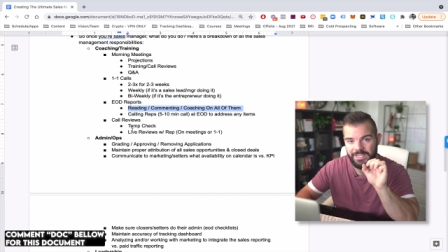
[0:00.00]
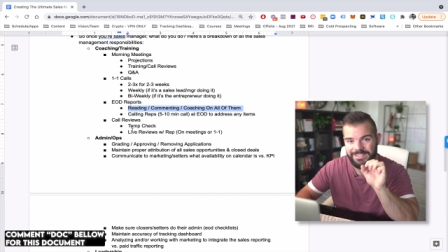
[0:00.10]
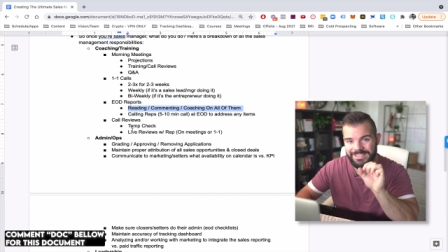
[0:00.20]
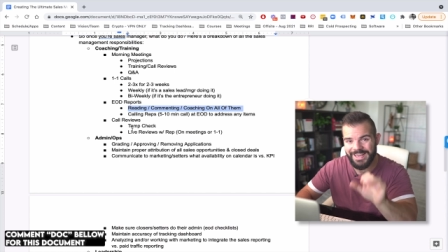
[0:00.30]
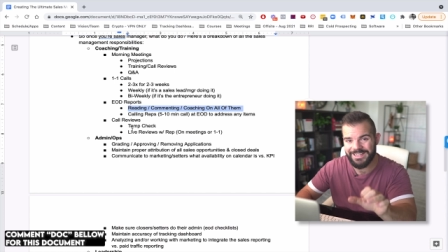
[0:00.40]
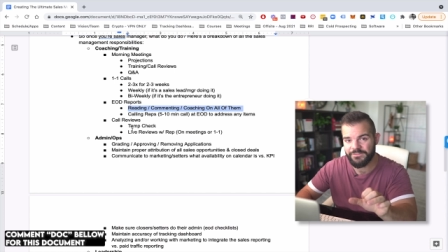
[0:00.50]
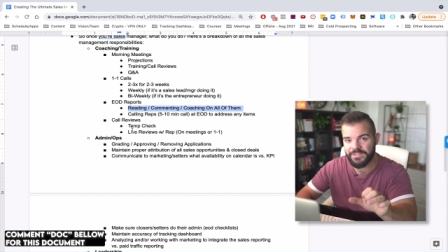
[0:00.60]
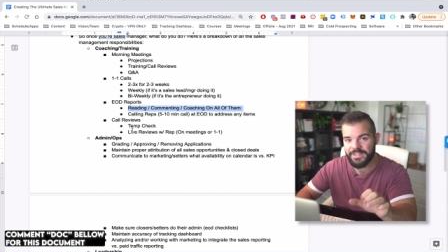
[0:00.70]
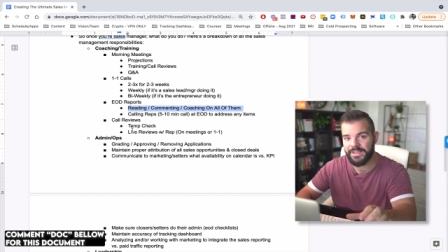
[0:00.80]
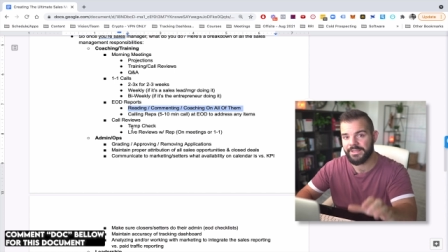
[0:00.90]
at the end of the
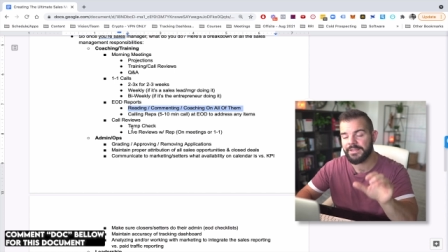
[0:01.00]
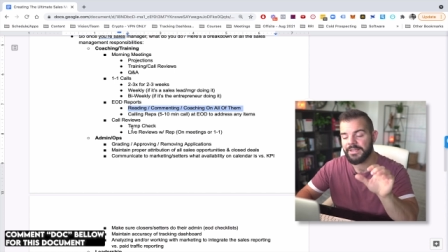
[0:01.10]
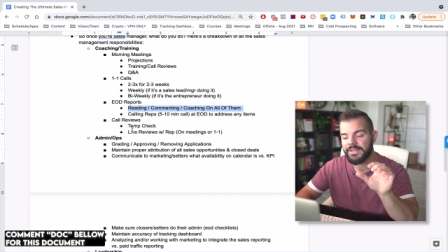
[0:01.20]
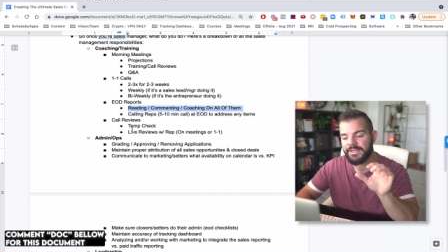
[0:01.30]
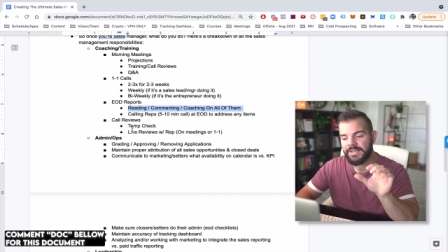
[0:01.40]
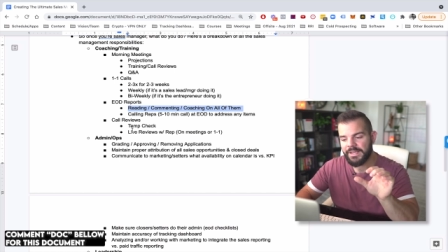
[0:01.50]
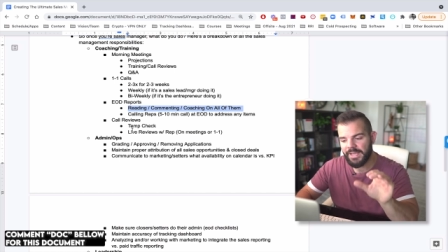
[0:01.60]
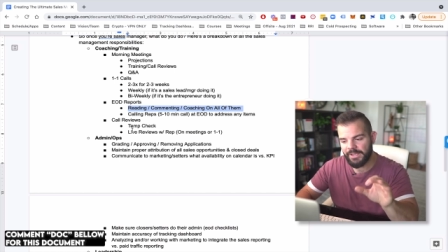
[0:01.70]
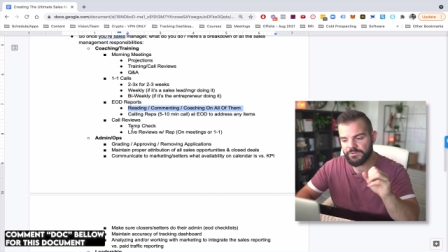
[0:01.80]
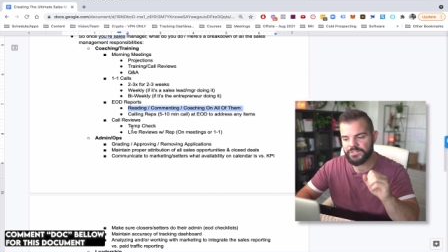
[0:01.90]
day
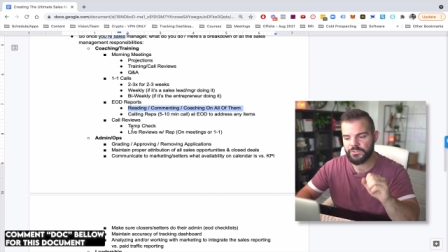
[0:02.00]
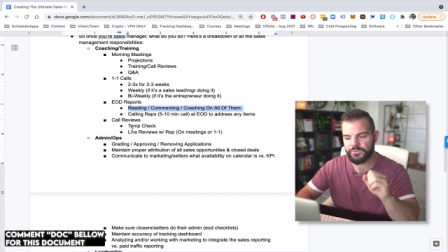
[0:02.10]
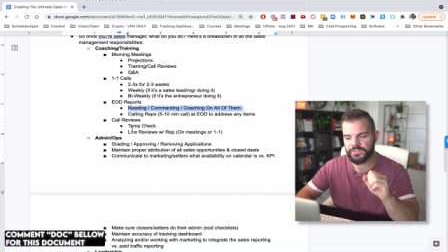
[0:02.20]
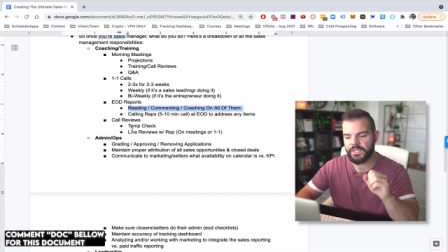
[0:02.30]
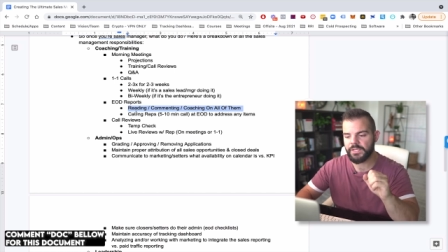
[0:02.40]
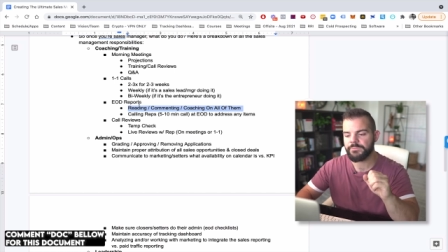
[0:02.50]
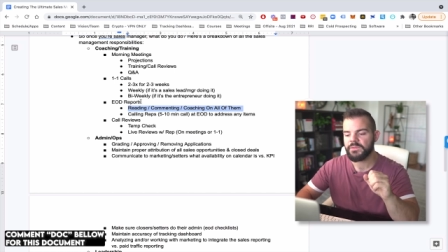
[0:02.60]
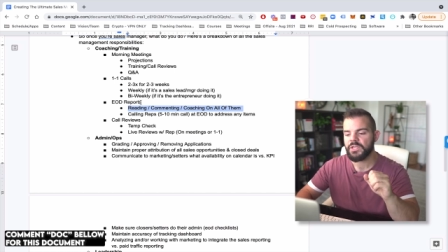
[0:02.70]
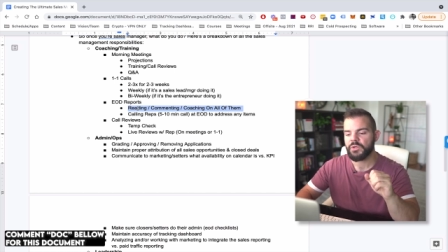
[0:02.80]
every single day.